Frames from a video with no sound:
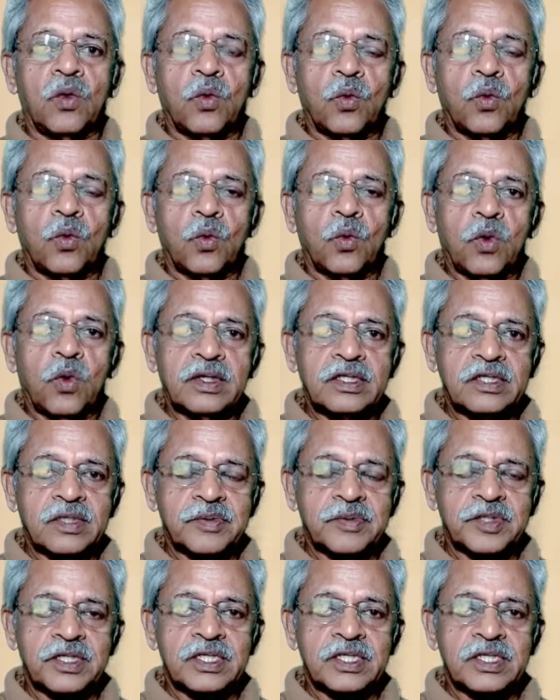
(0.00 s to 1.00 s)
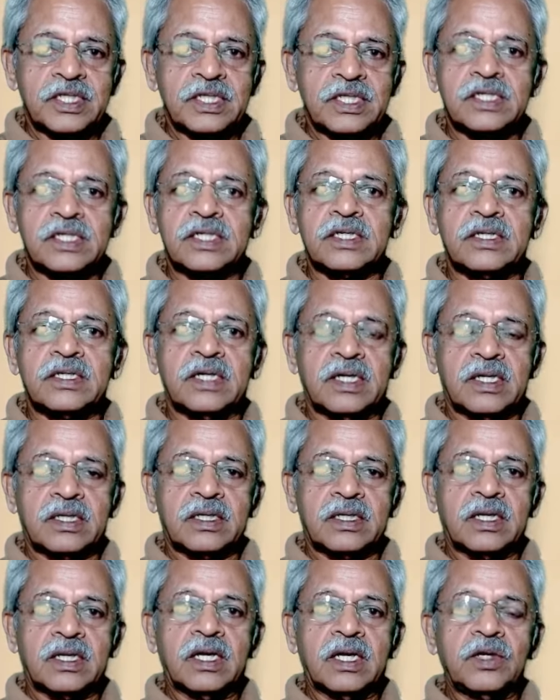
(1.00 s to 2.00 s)
One substance is there
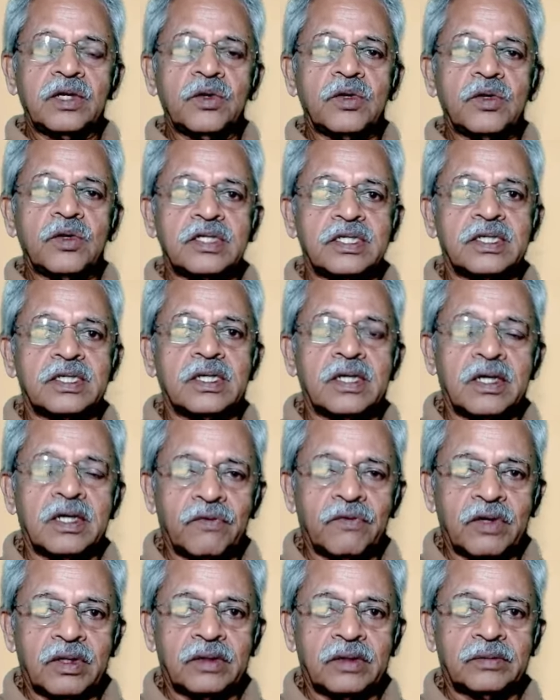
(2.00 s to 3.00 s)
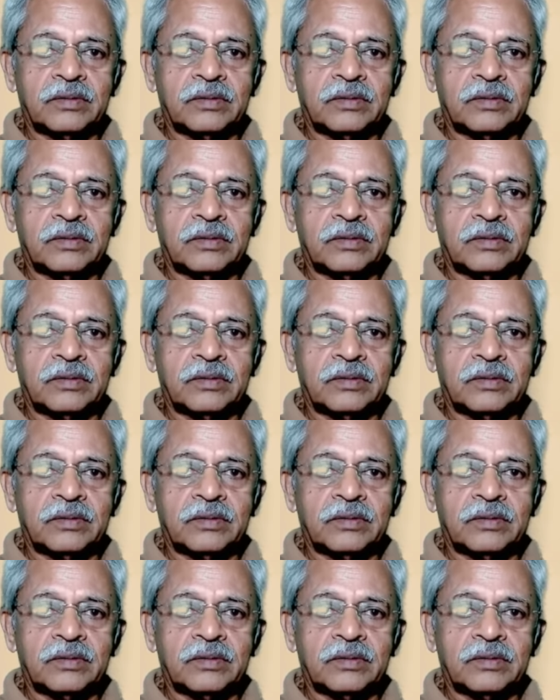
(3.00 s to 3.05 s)
in your saliva,